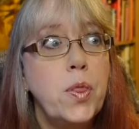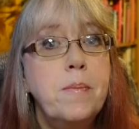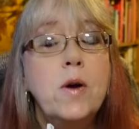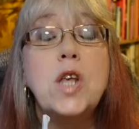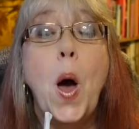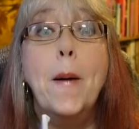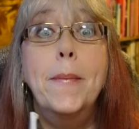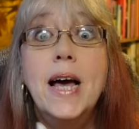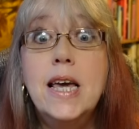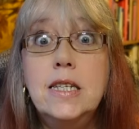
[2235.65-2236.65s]
the most
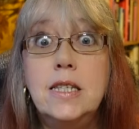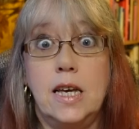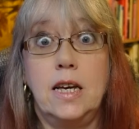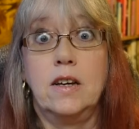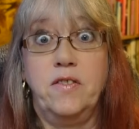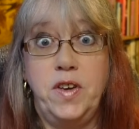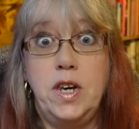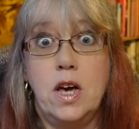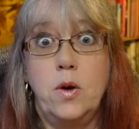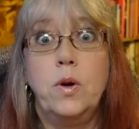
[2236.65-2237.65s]
amazing
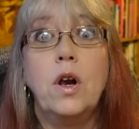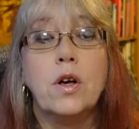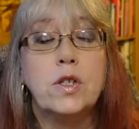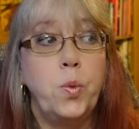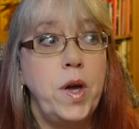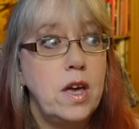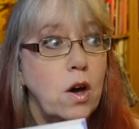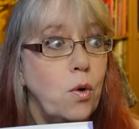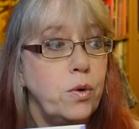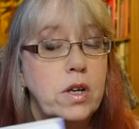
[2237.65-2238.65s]
video last week
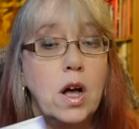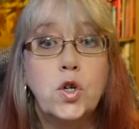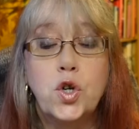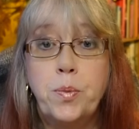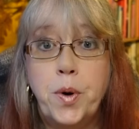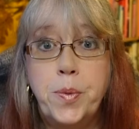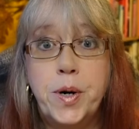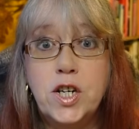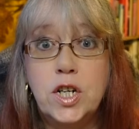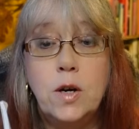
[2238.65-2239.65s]
on cultural
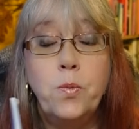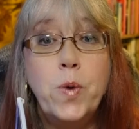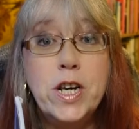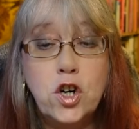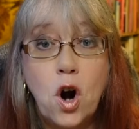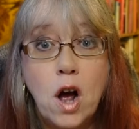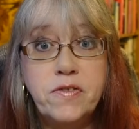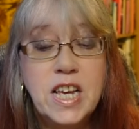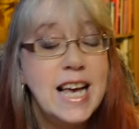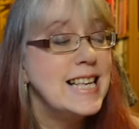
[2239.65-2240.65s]
appropriation in witchcraft.